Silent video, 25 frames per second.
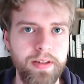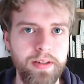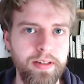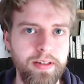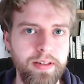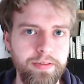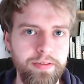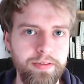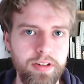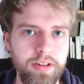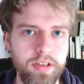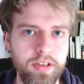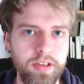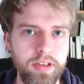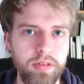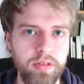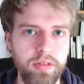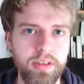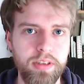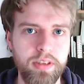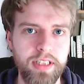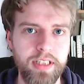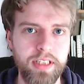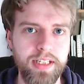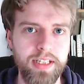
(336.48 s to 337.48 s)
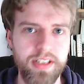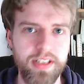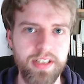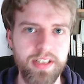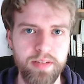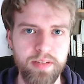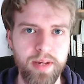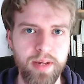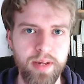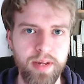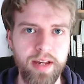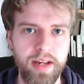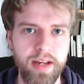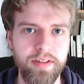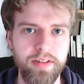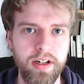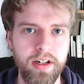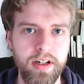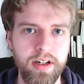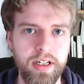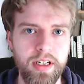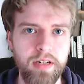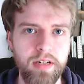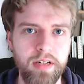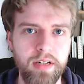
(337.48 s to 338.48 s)
In future, we'd change this
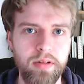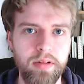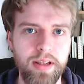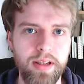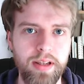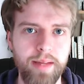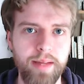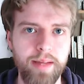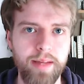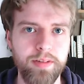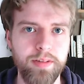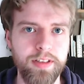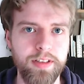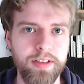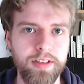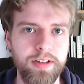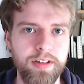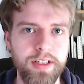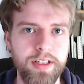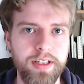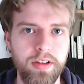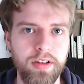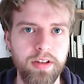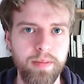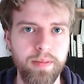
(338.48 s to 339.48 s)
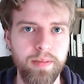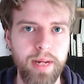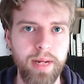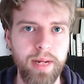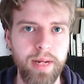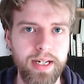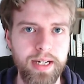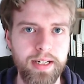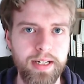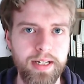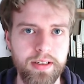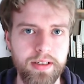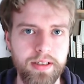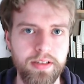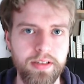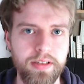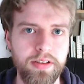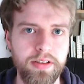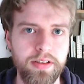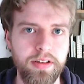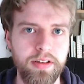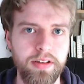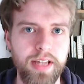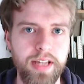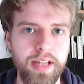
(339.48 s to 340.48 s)
behaviour with Lambda integration on the backend,
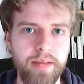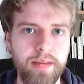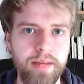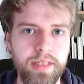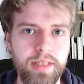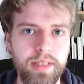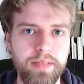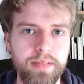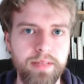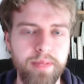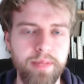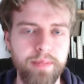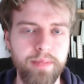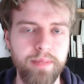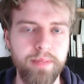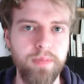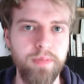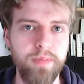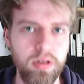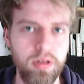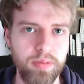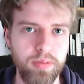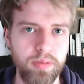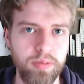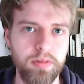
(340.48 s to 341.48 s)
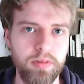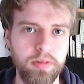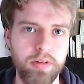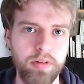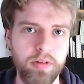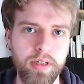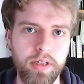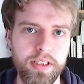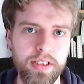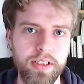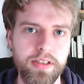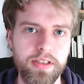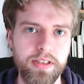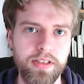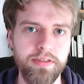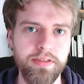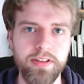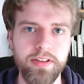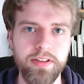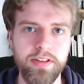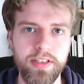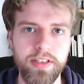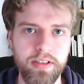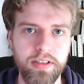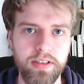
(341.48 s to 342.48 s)
so that the app needn't make multiple requests
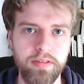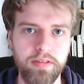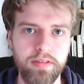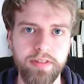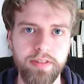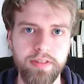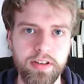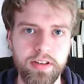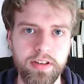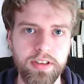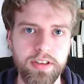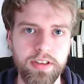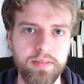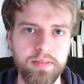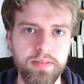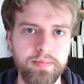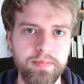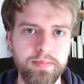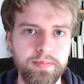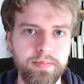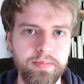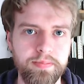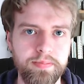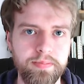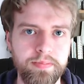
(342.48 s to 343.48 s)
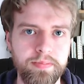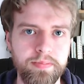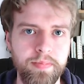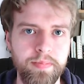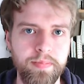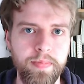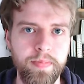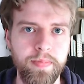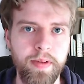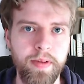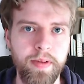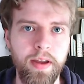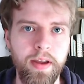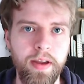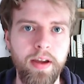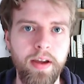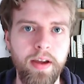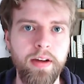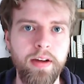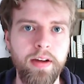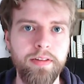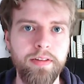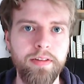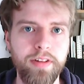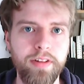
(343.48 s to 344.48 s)
for a single function.
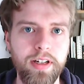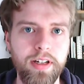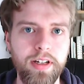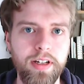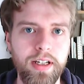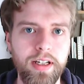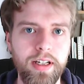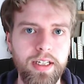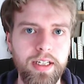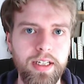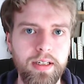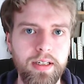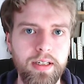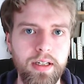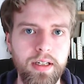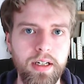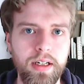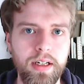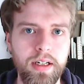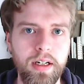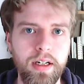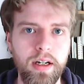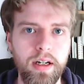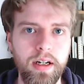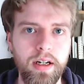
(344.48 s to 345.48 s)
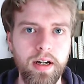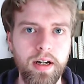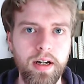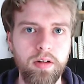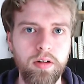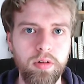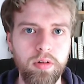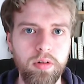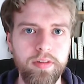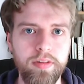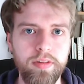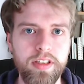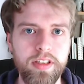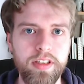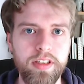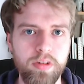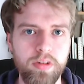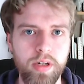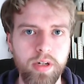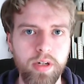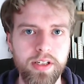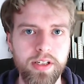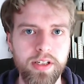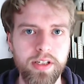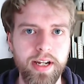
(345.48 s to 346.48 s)
Finally, all of these
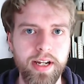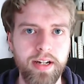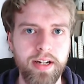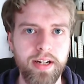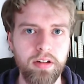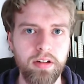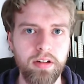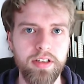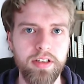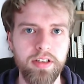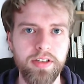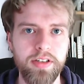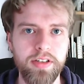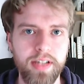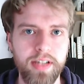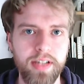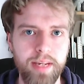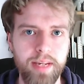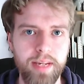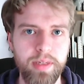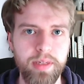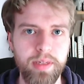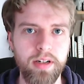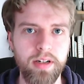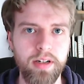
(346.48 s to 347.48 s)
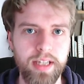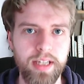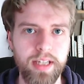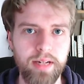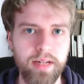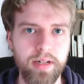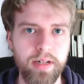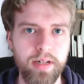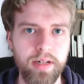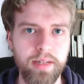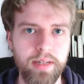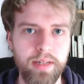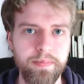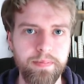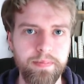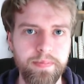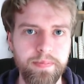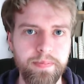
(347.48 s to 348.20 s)
requests are handled using an API gateway.